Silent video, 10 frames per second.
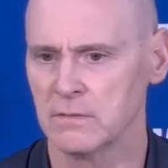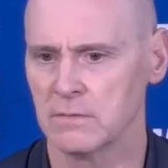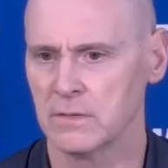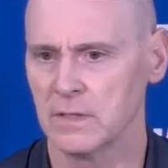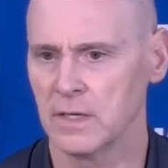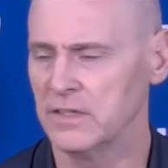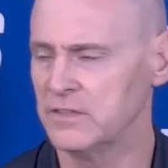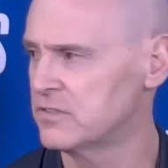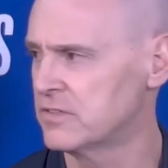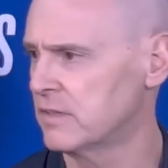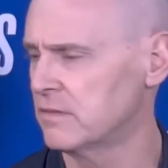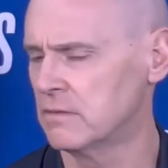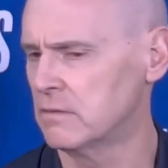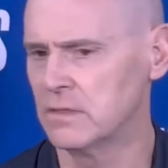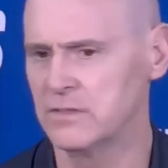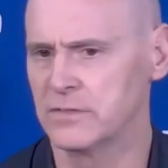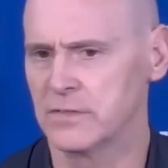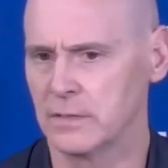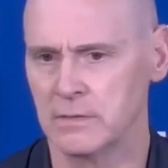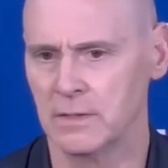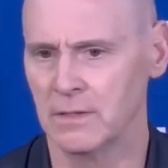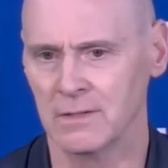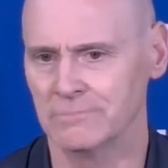Yeah, he just said, you know,